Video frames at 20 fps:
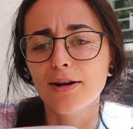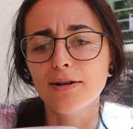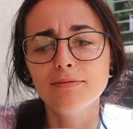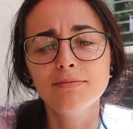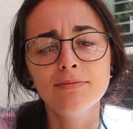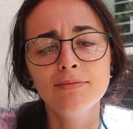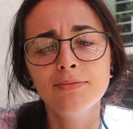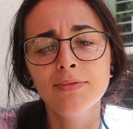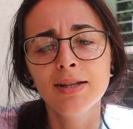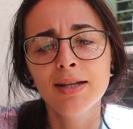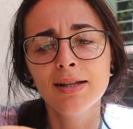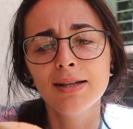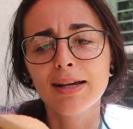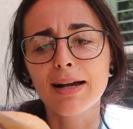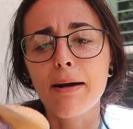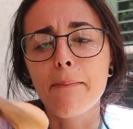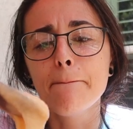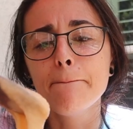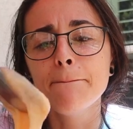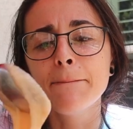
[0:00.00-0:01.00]
know,
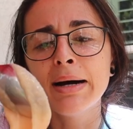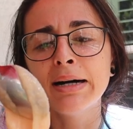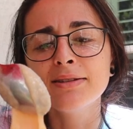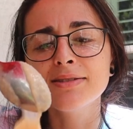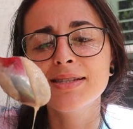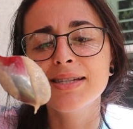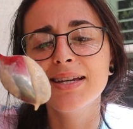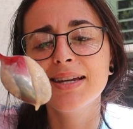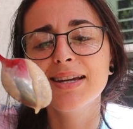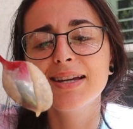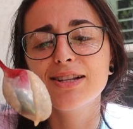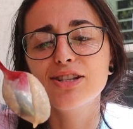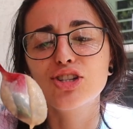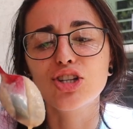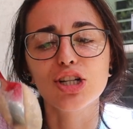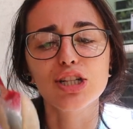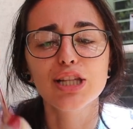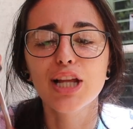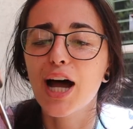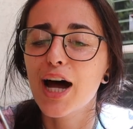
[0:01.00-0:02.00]
like a melted
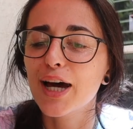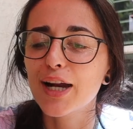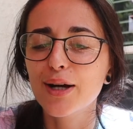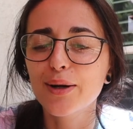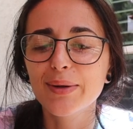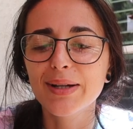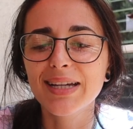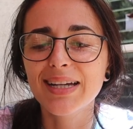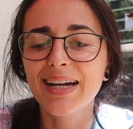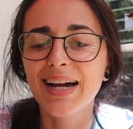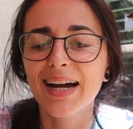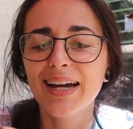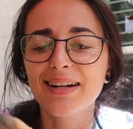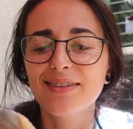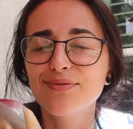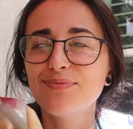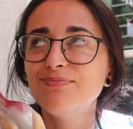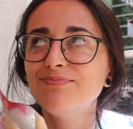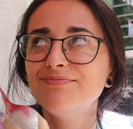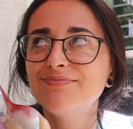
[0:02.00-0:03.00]
gelato-y kind
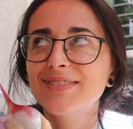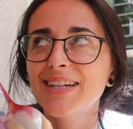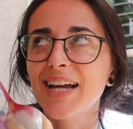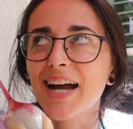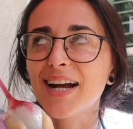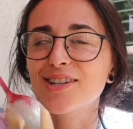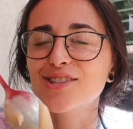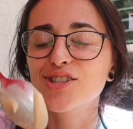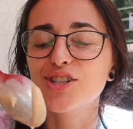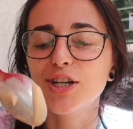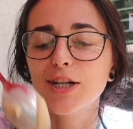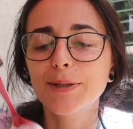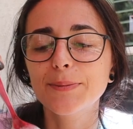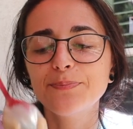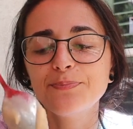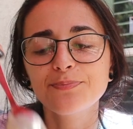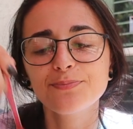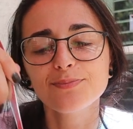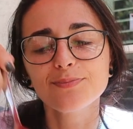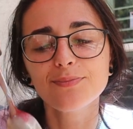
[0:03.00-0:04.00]
of texture.
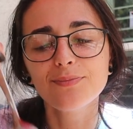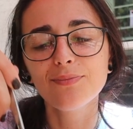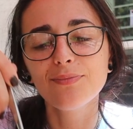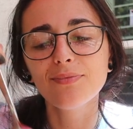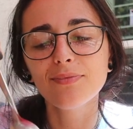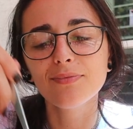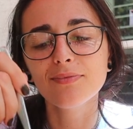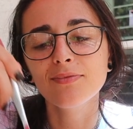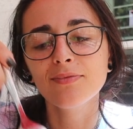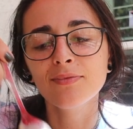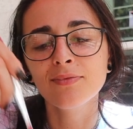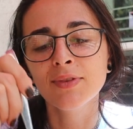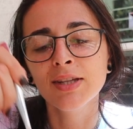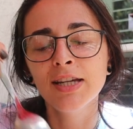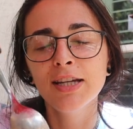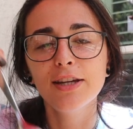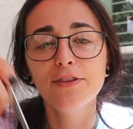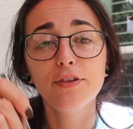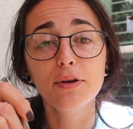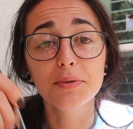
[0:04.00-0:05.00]

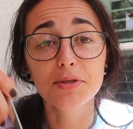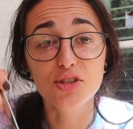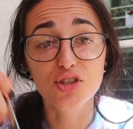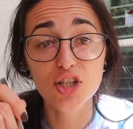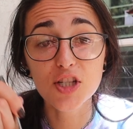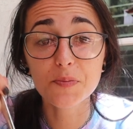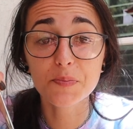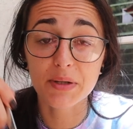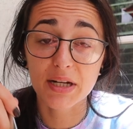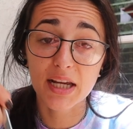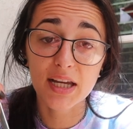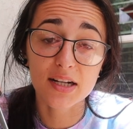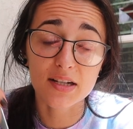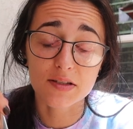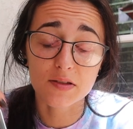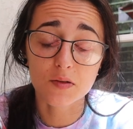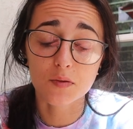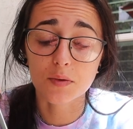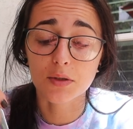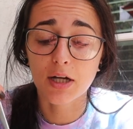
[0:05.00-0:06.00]
If it was just
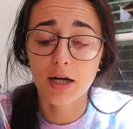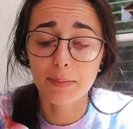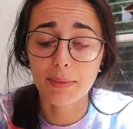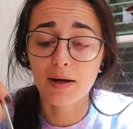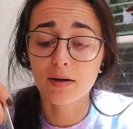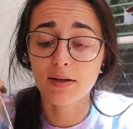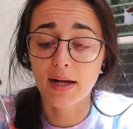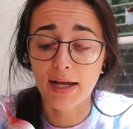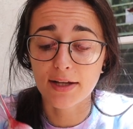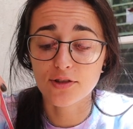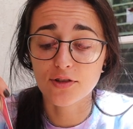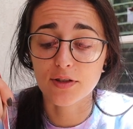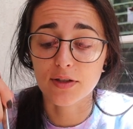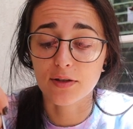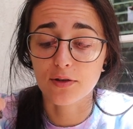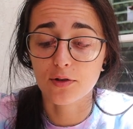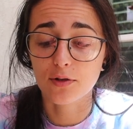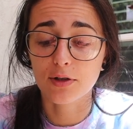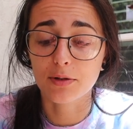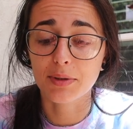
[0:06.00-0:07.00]
bananas, it would come out naturally
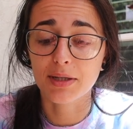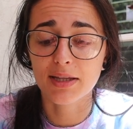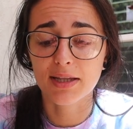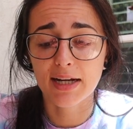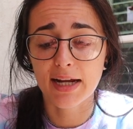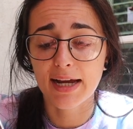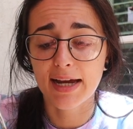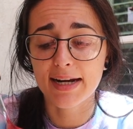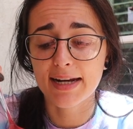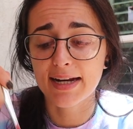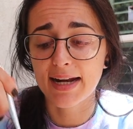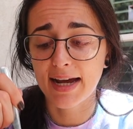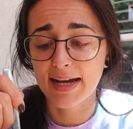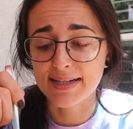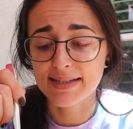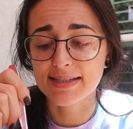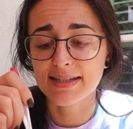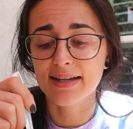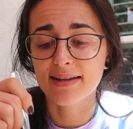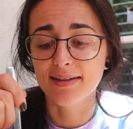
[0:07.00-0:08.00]
creamy, and then I added
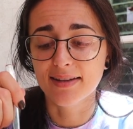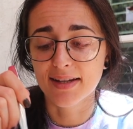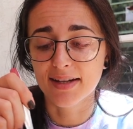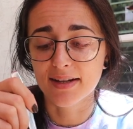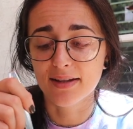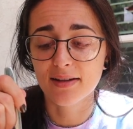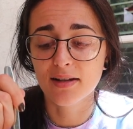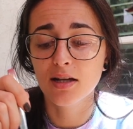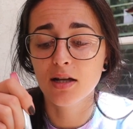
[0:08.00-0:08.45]
ice and then